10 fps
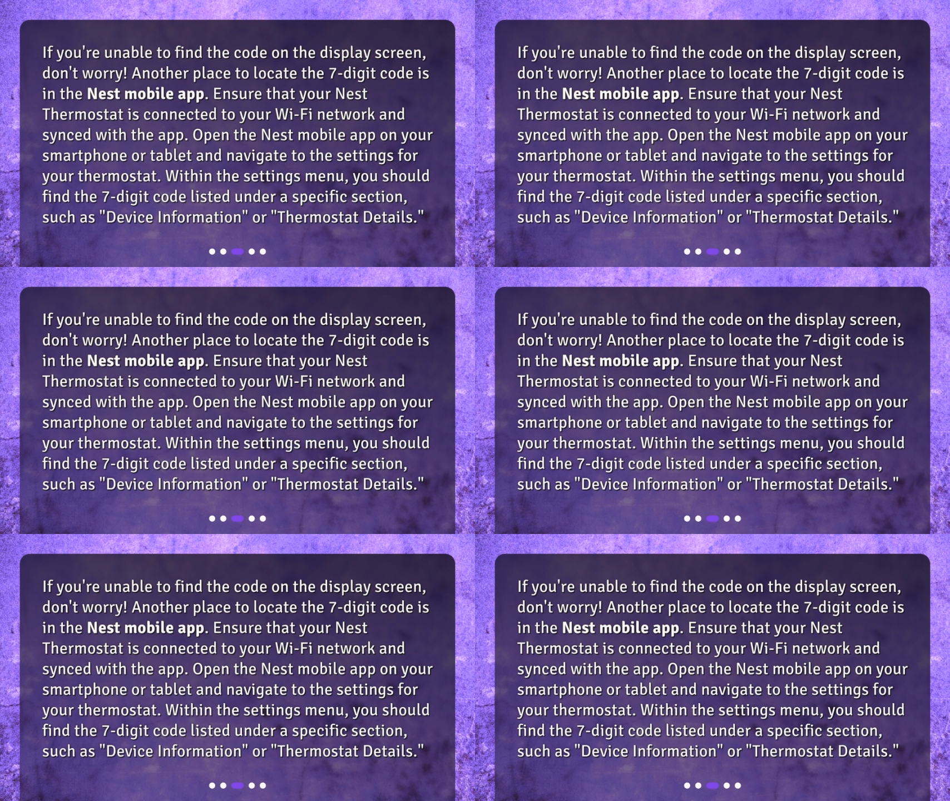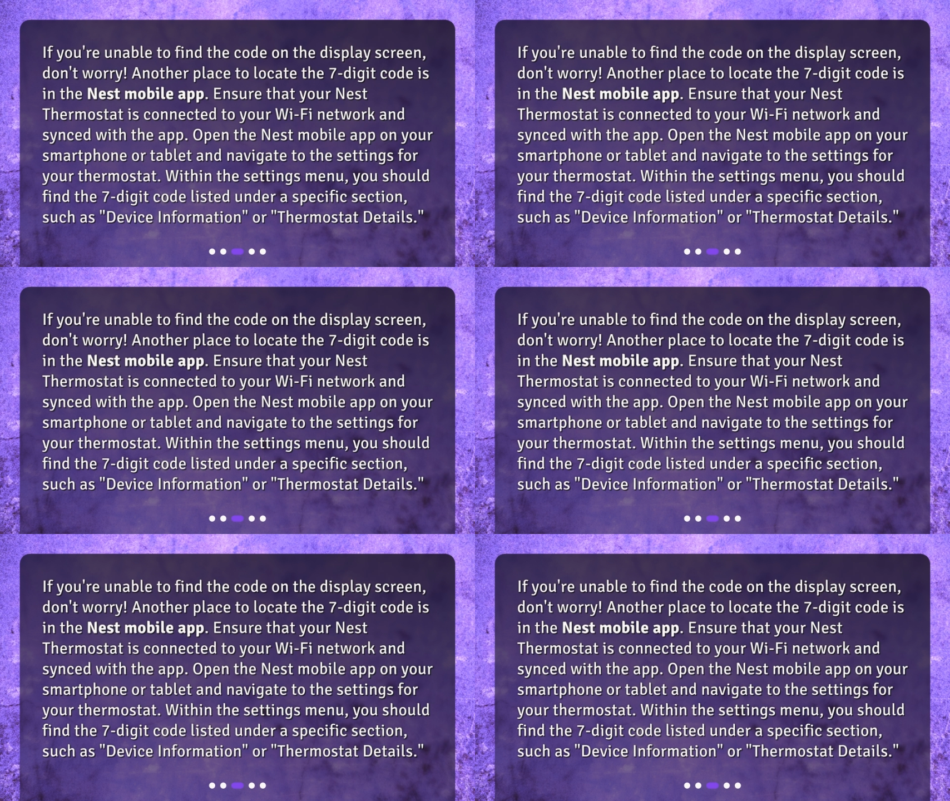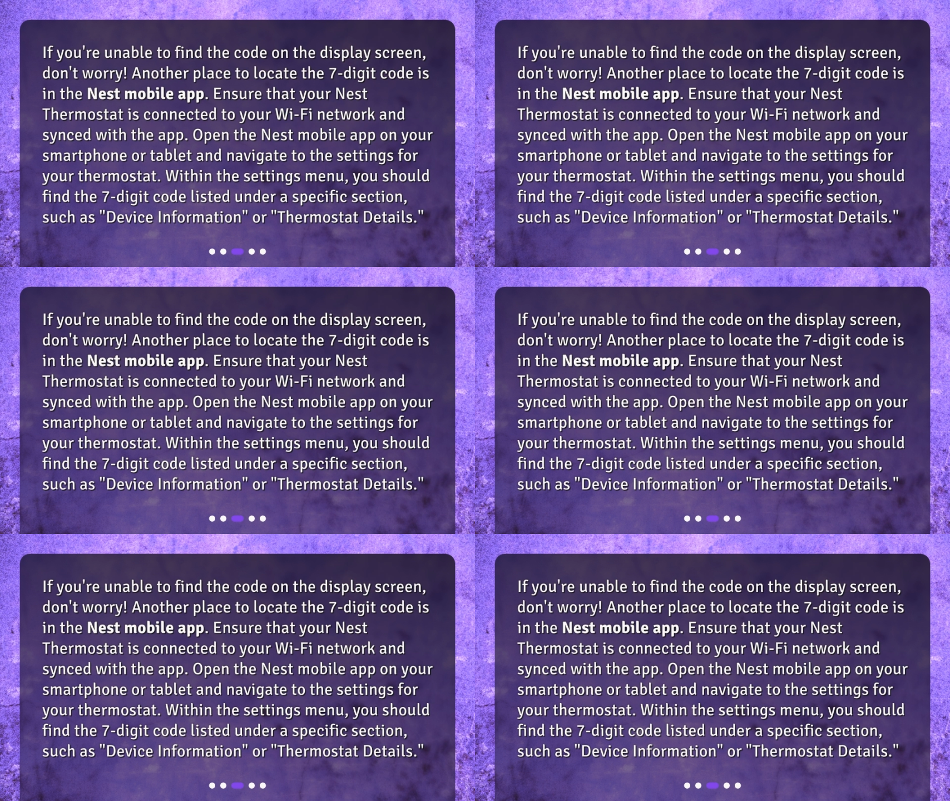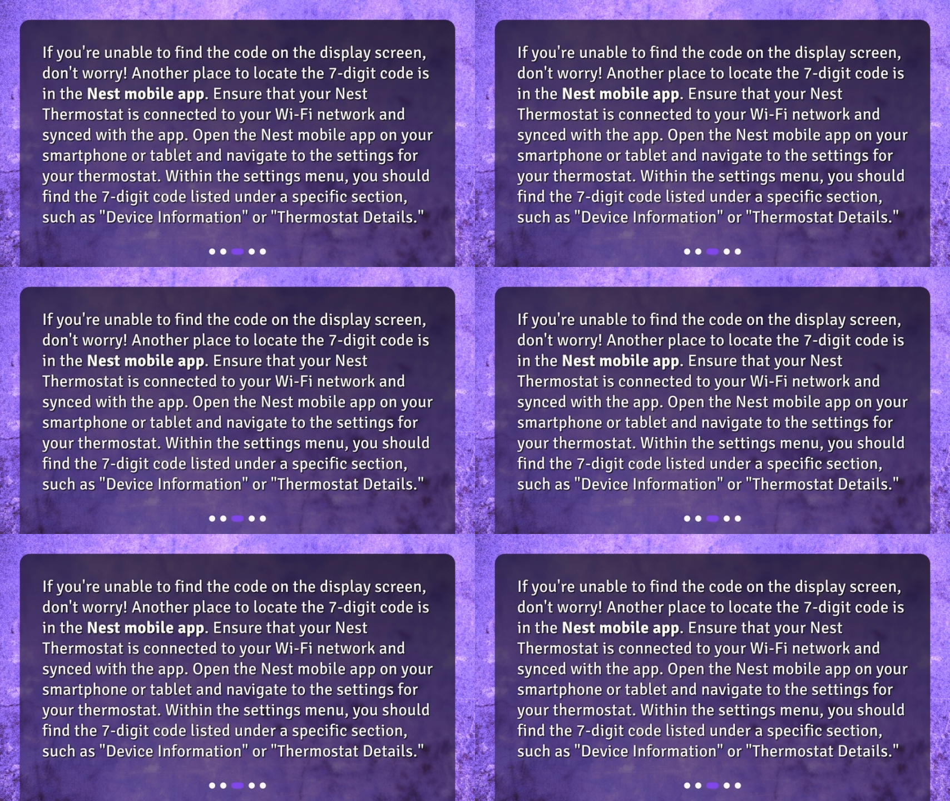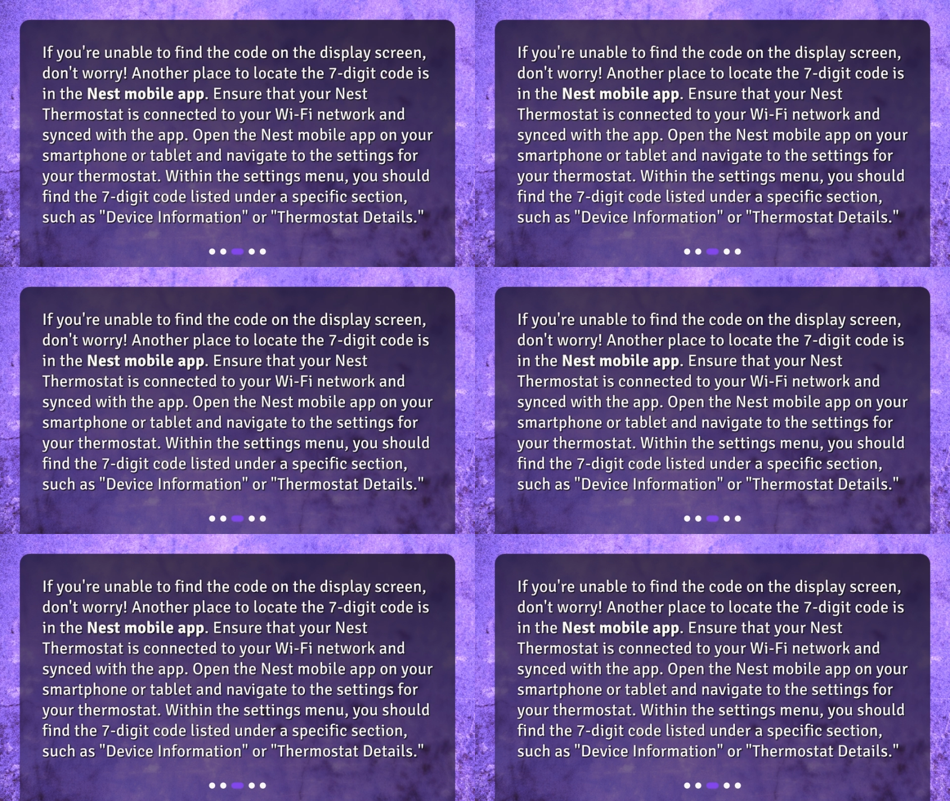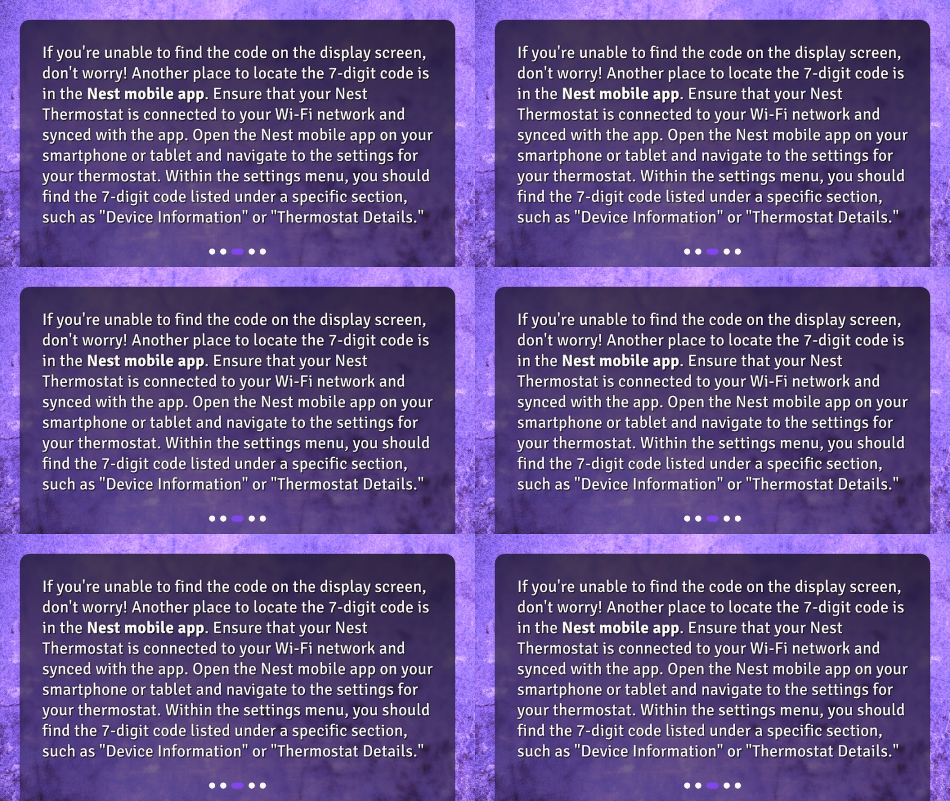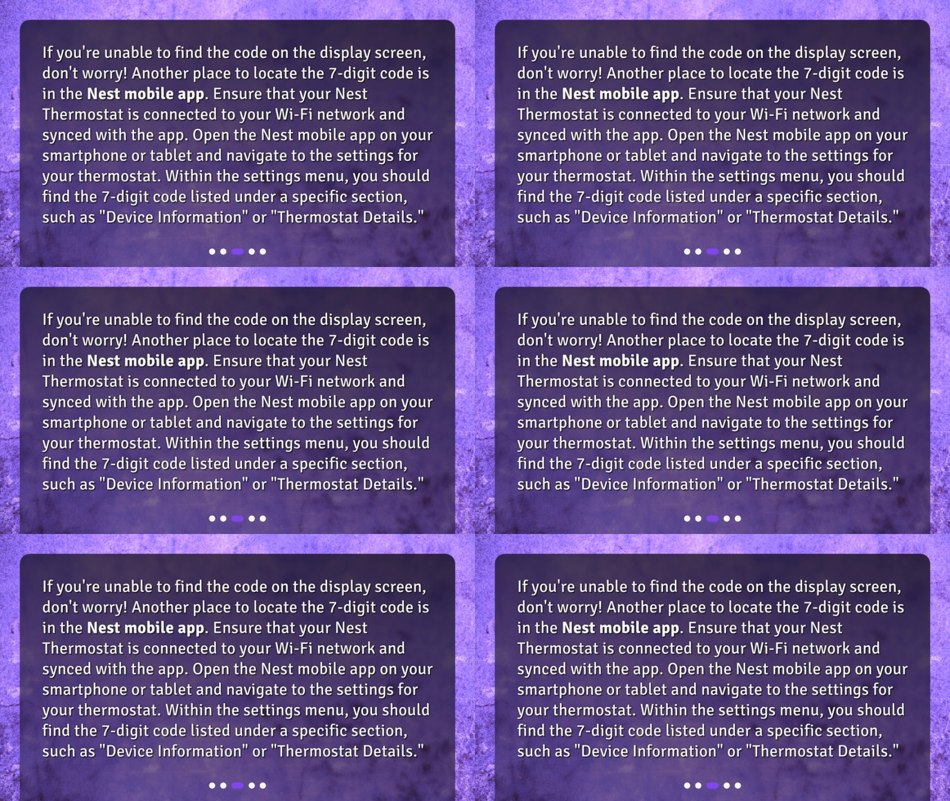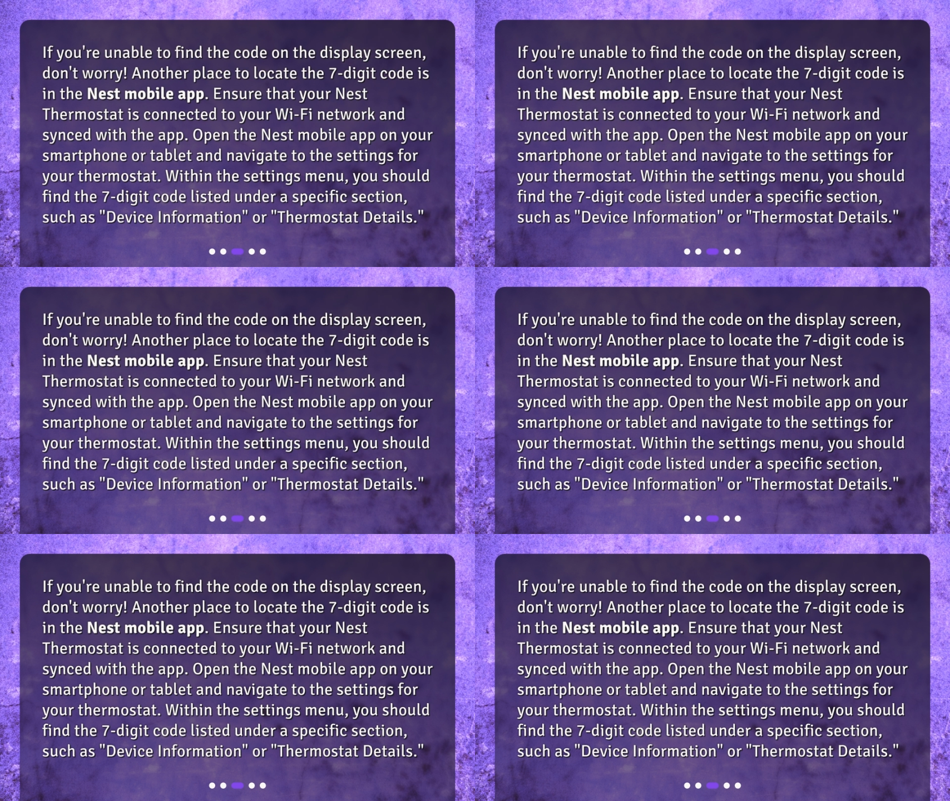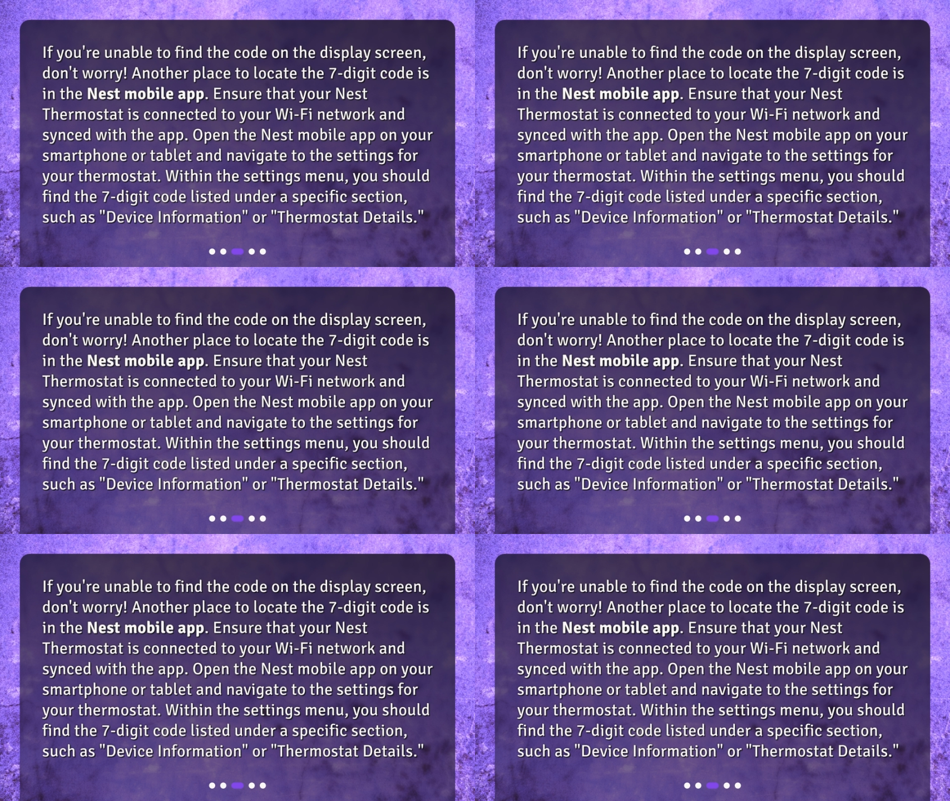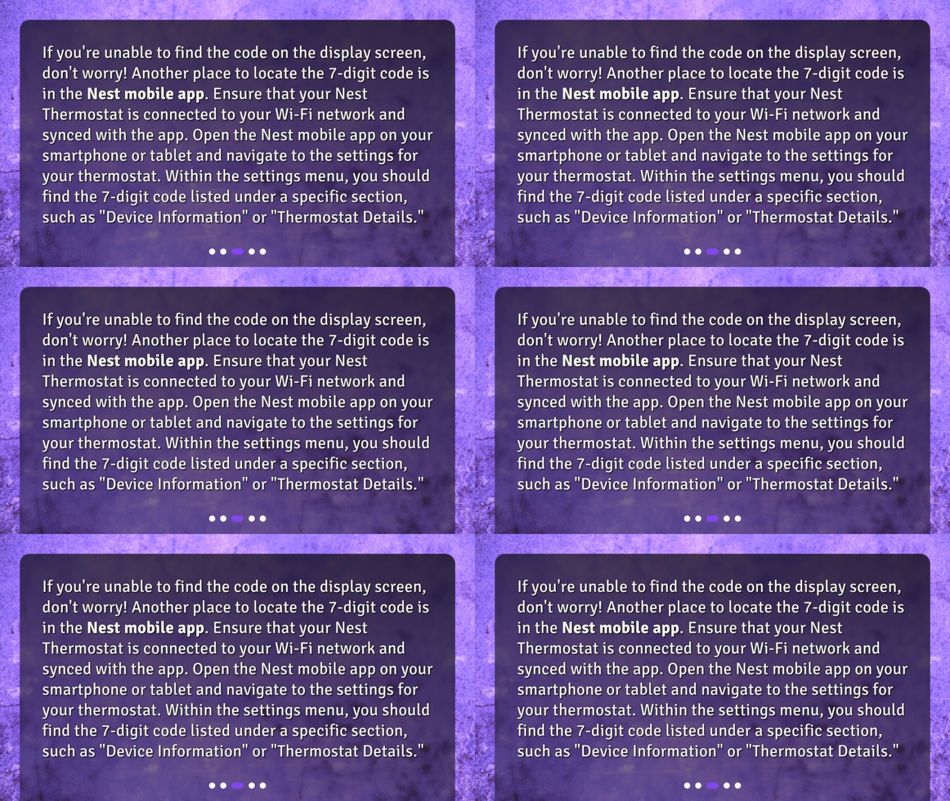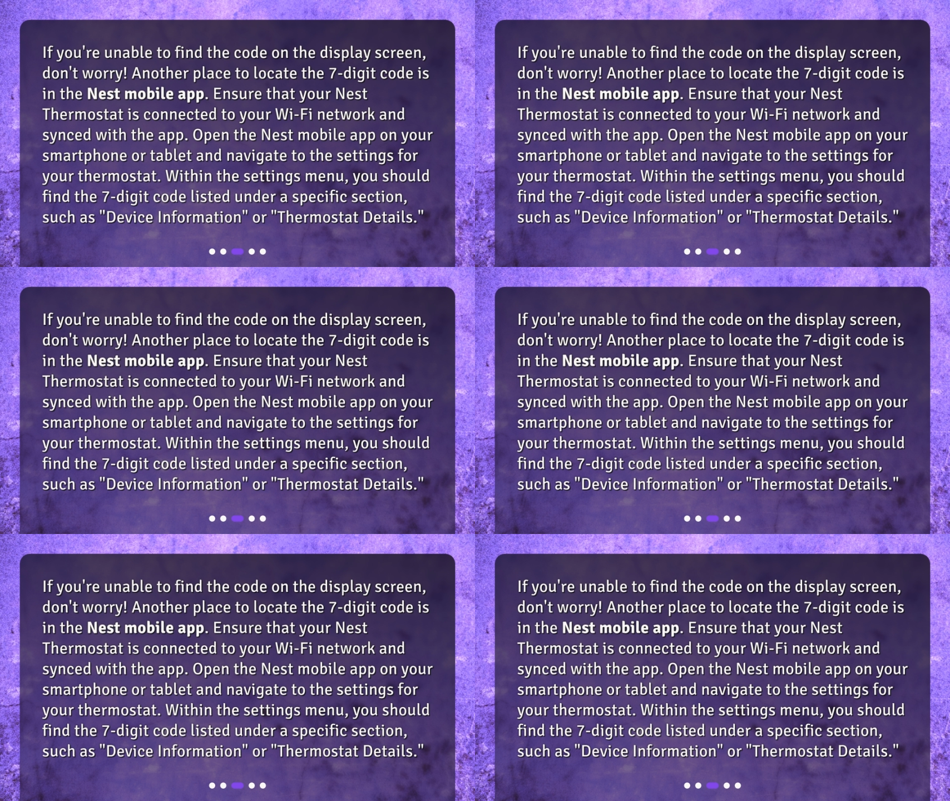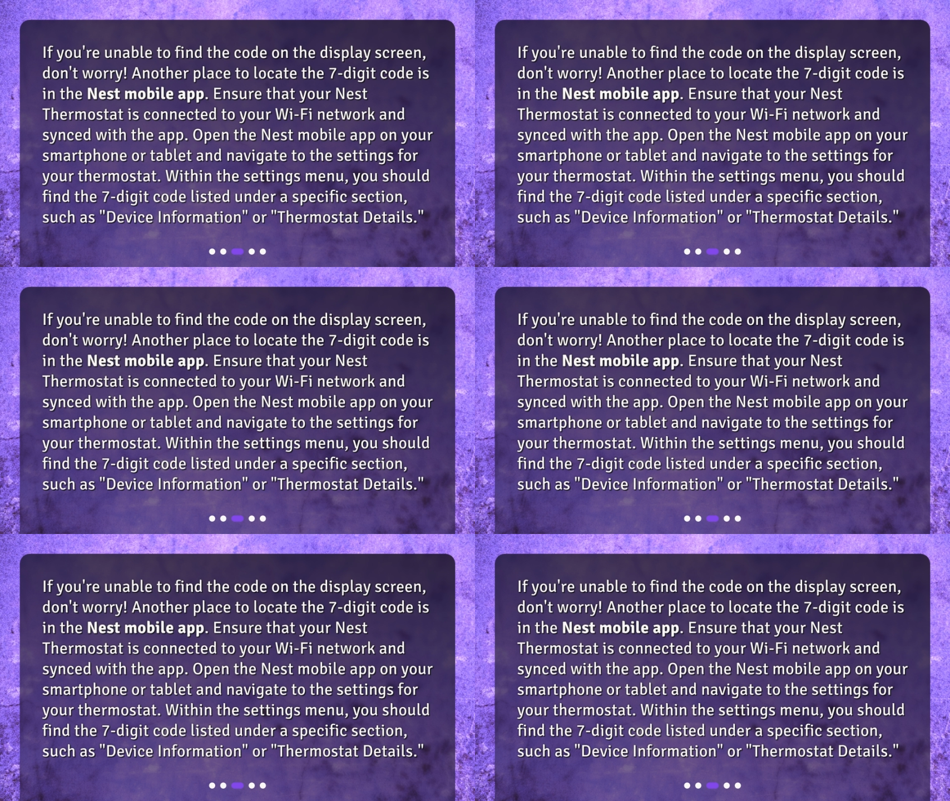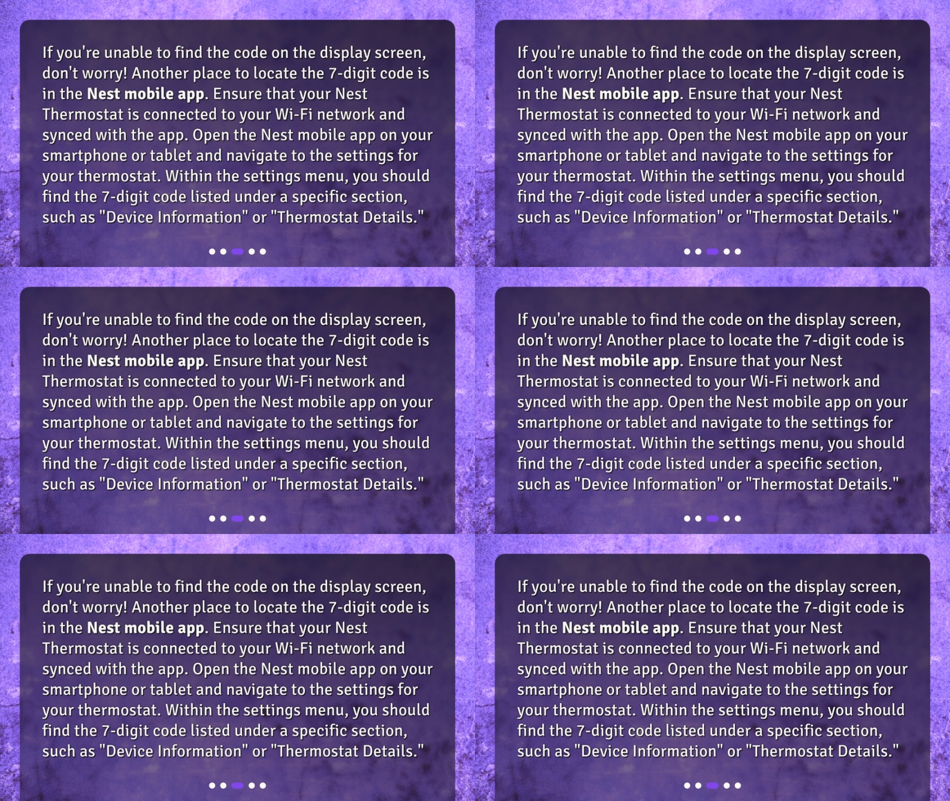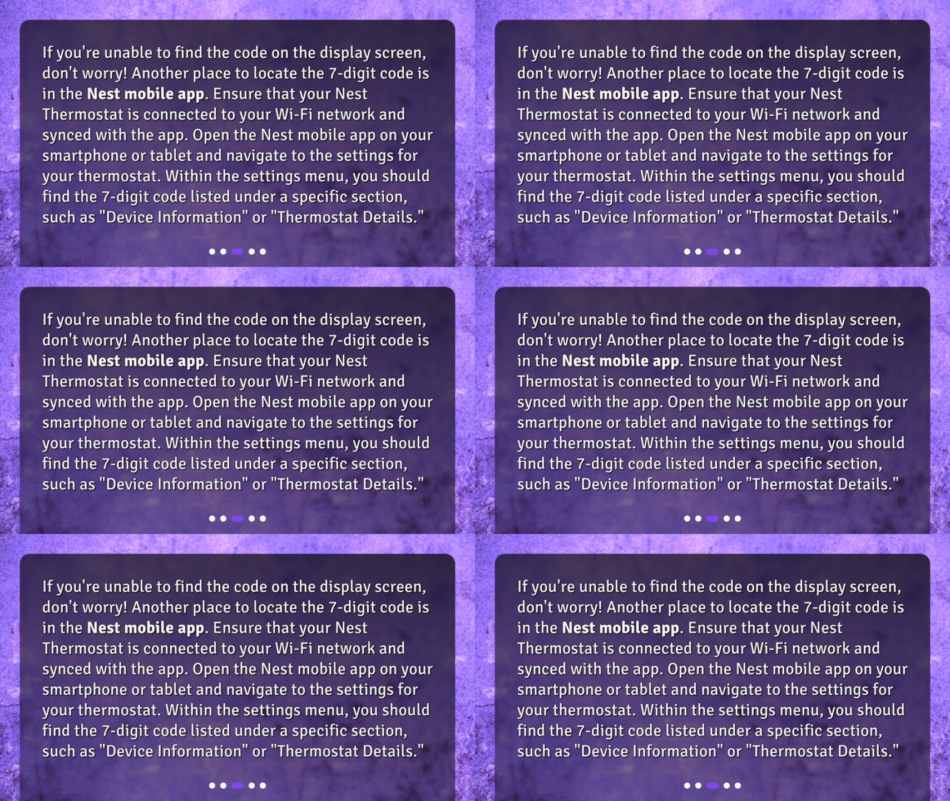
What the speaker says: Nobody's mouth can be seen.